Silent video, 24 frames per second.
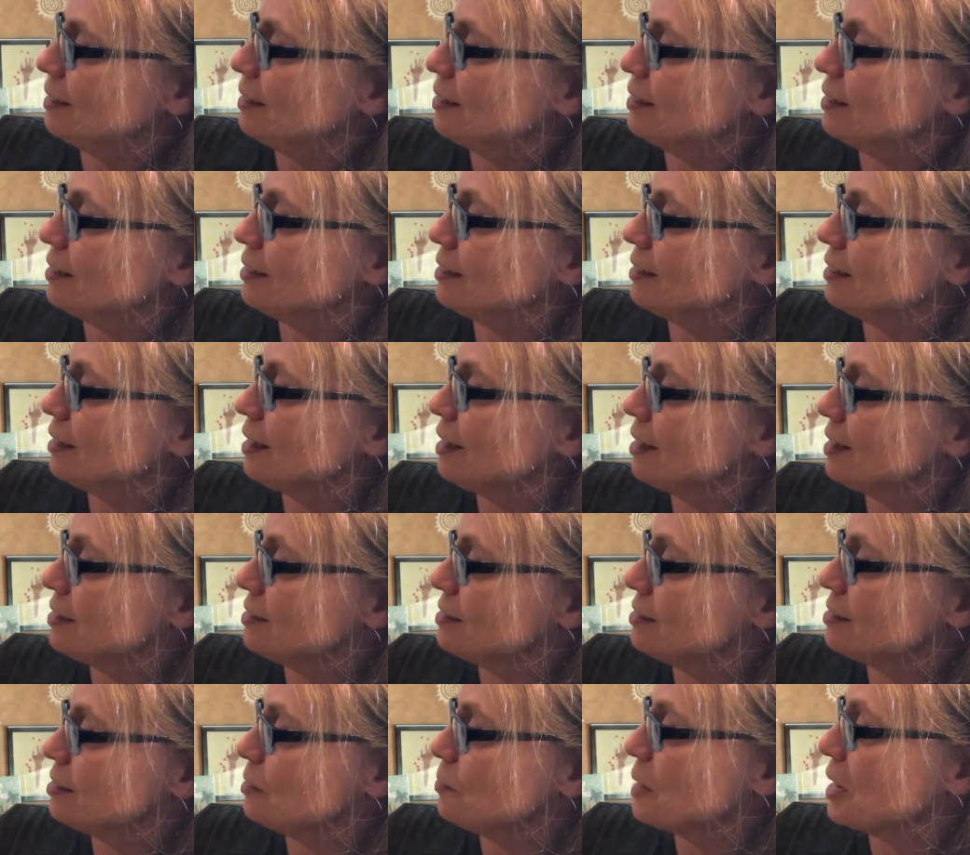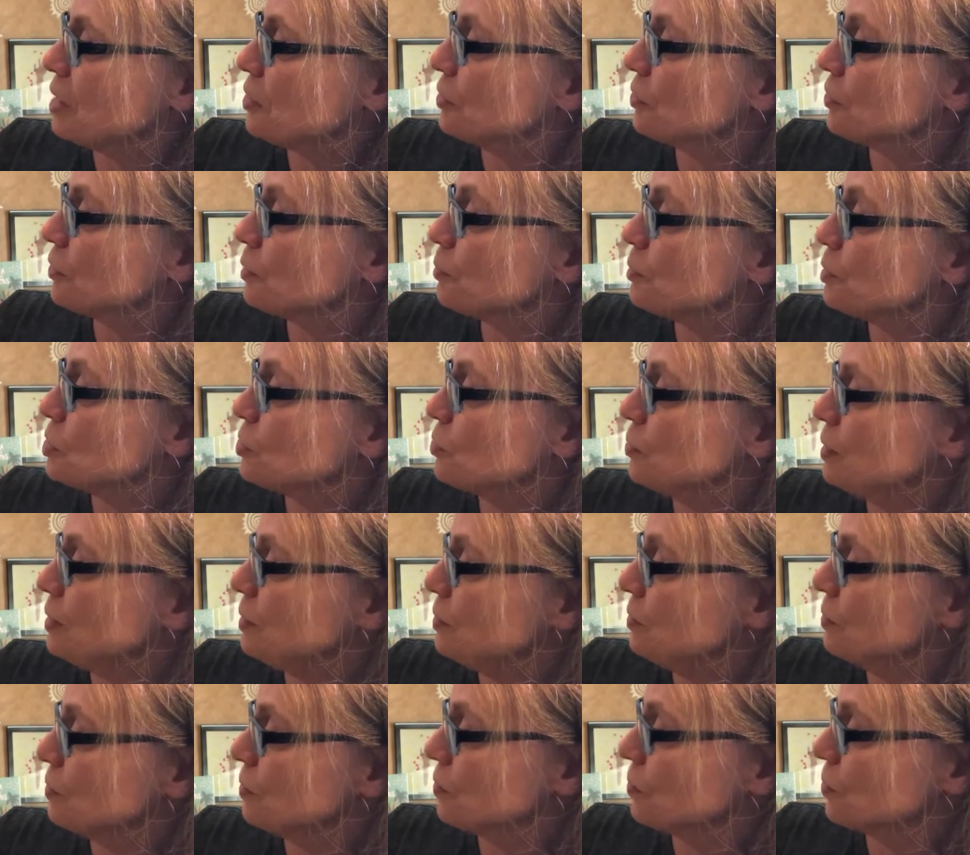Anna lines the boundary
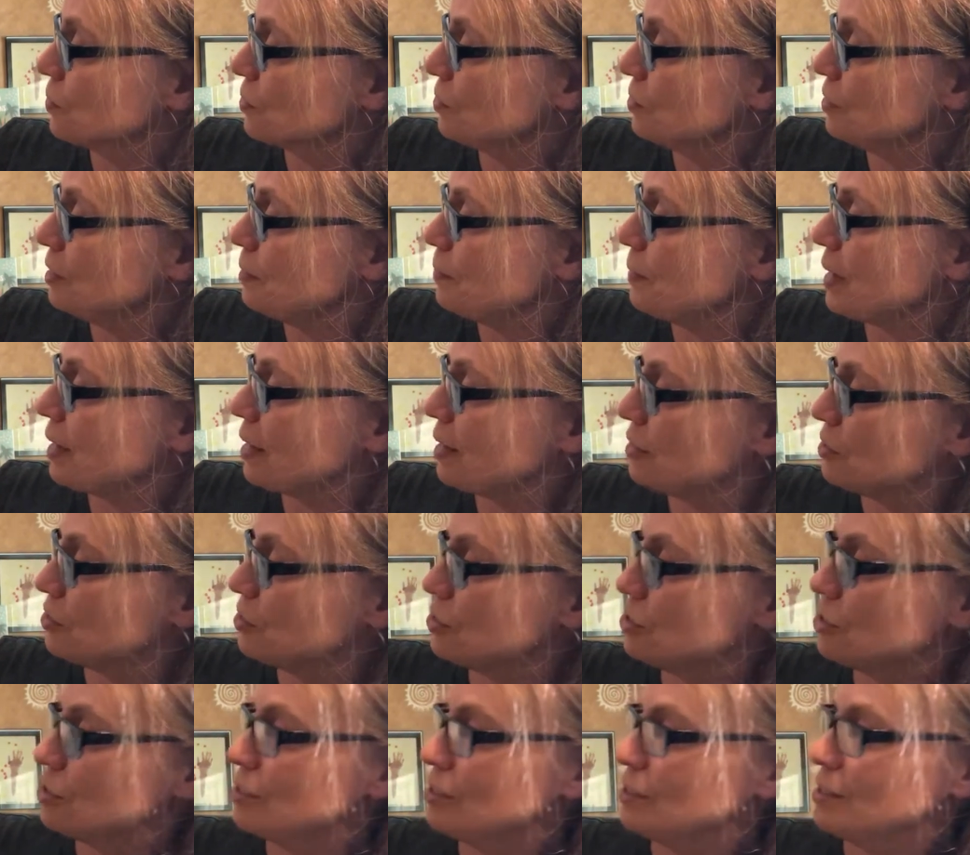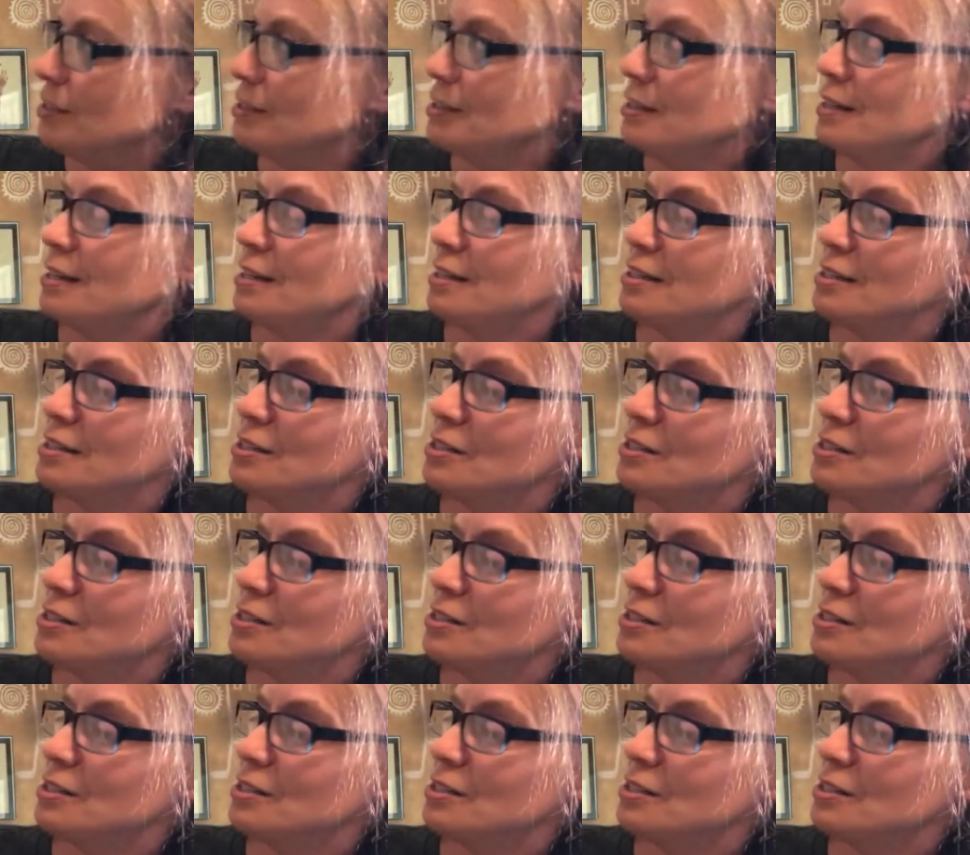between her orderly patch and